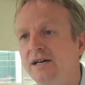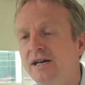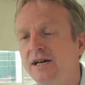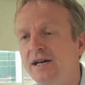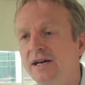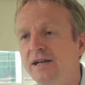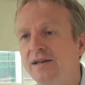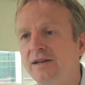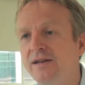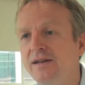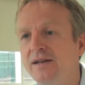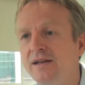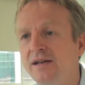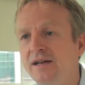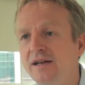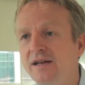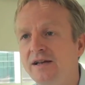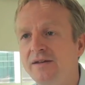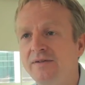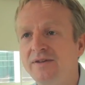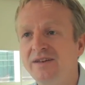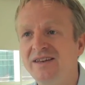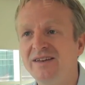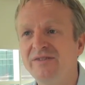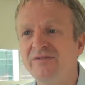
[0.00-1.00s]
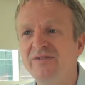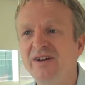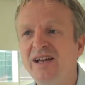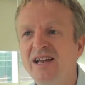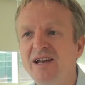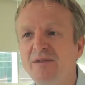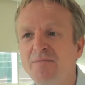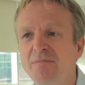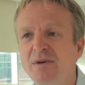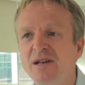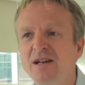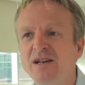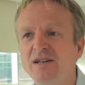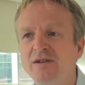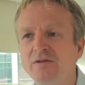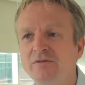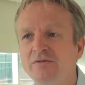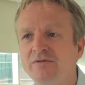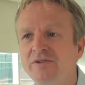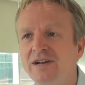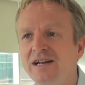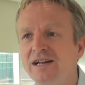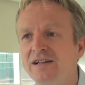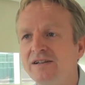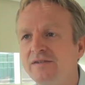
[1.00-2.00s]
and the availability
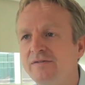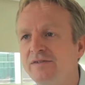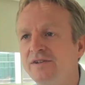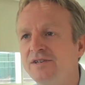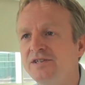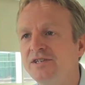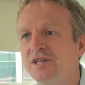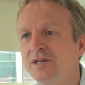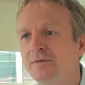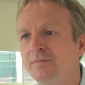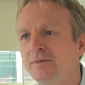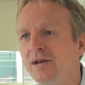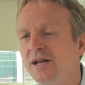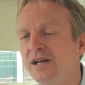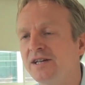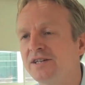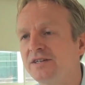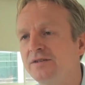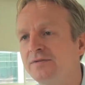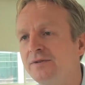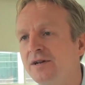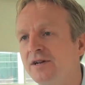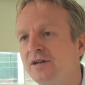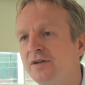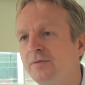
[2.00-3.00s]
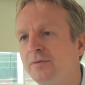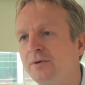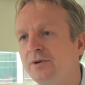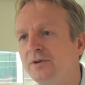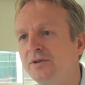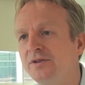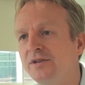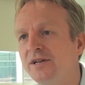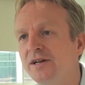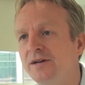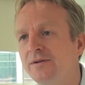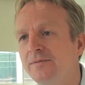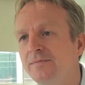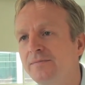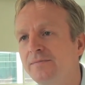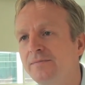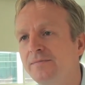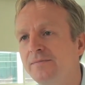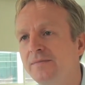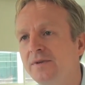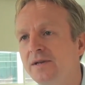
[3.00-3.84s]
of relatively cheap gas around the world now.